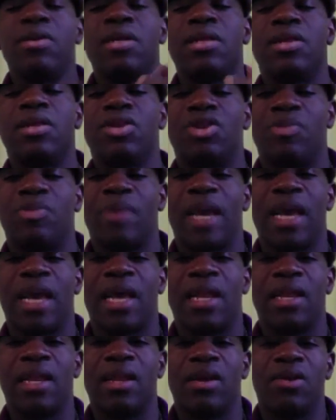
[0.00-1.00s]
students in
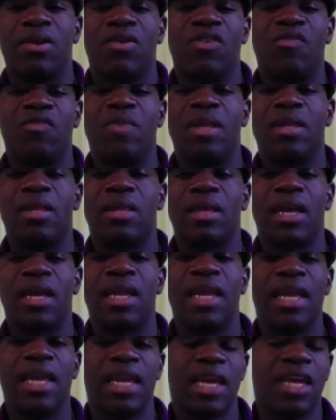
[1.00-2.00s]
Japan who have been
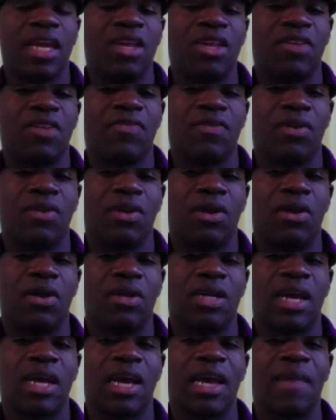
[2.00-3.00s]
studying English for a
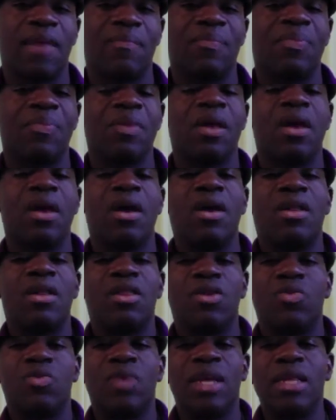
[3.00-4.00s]
long time,
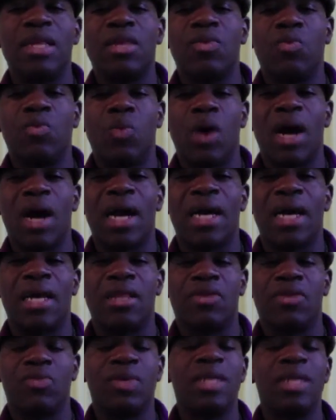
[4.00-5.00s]
the
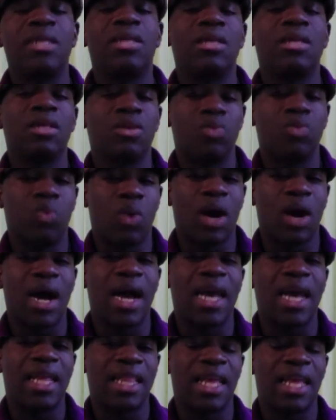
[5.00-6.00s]
reasons
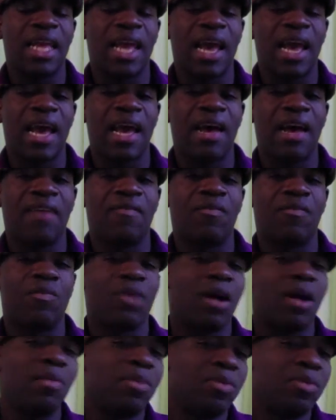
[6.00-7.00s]
why they
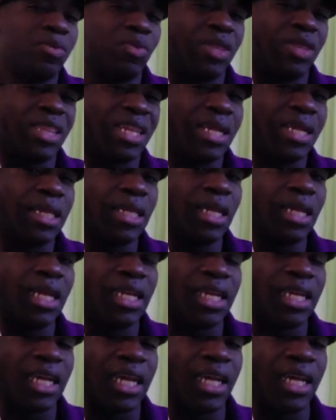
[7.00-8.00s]
have problems with
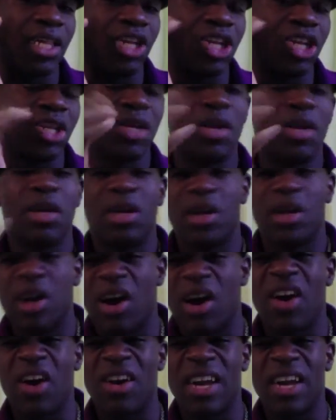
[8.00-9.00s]
listening to English
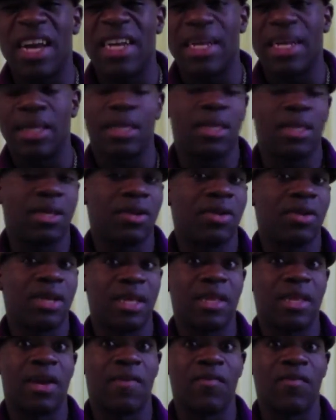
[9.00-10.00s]
are not
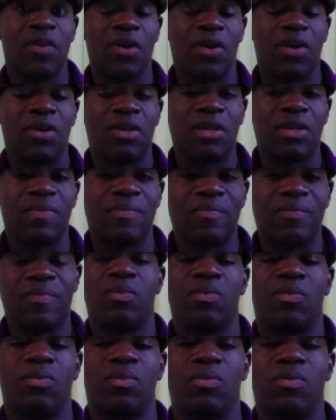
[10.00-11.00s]
necessarily their fault.
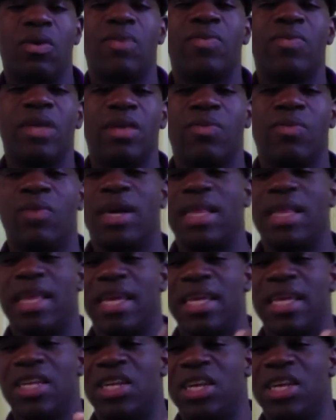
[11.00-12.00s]
One reason why
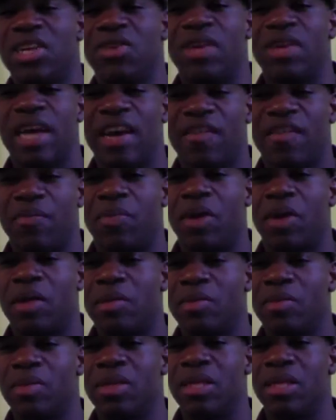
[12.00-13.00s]
they continue to have
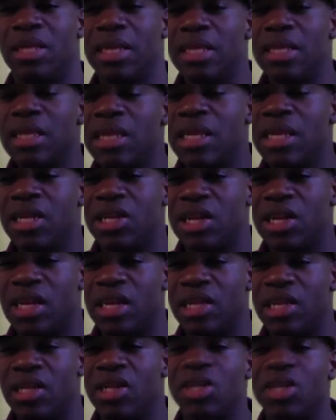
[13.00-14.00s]
problems listening
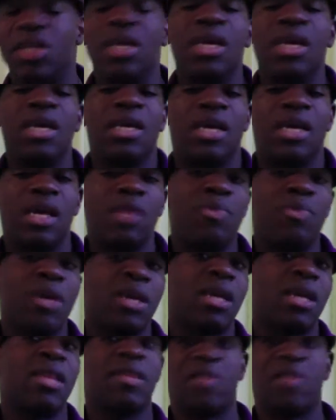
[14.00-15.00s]
to English is
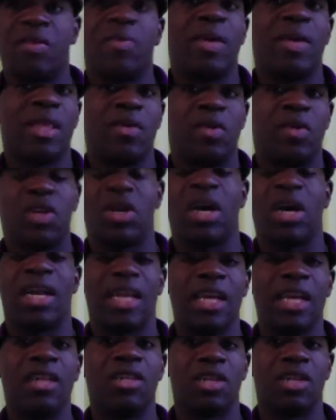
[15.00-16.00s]
because of the way they were
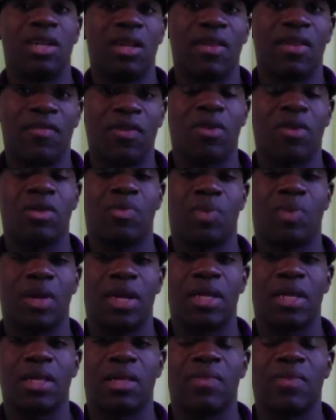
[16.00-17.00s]
taught English in the first
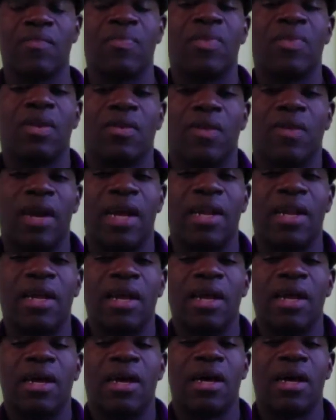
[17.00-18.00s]
place,
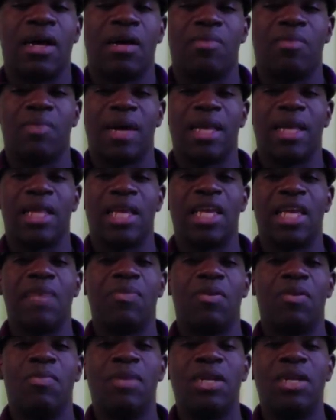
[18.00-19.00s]
right? As I
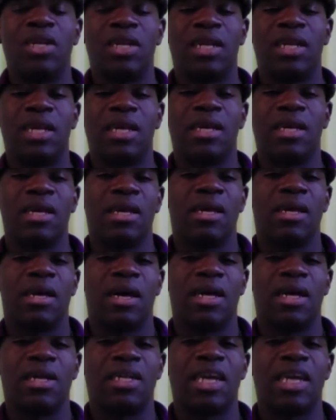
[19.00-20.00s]
keep on mentioning,
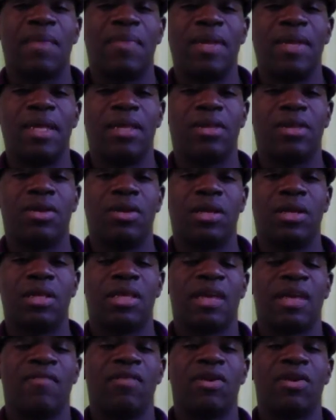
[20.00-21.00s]
Japanese
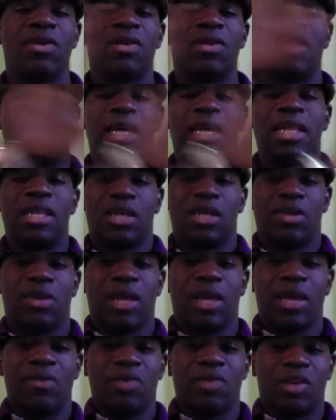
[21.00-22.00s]
students have learned the English
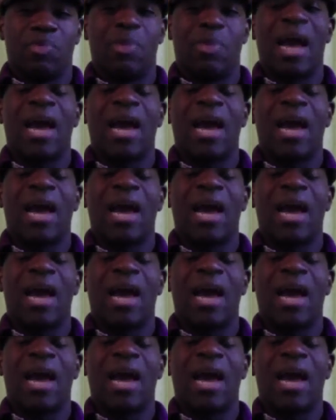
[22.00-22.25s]
language